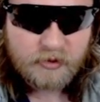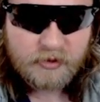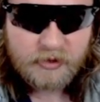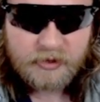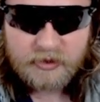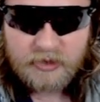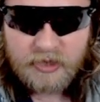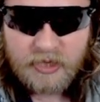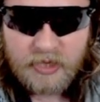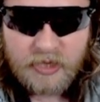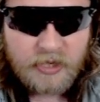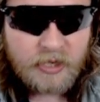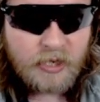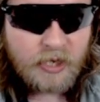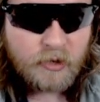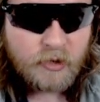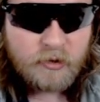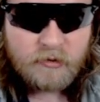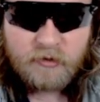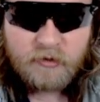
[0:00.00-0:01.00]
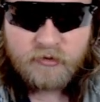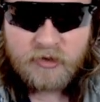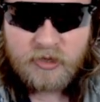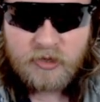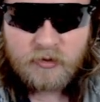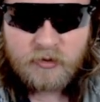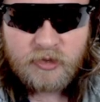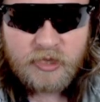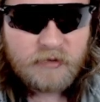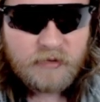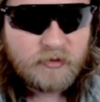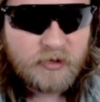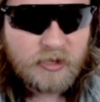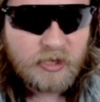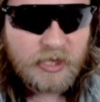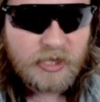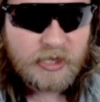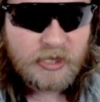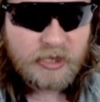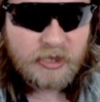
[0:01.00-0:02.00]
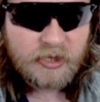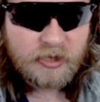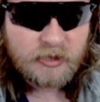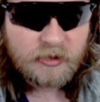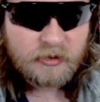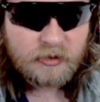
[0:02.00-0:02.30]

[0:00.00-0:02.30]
Like, I don't even think you can even like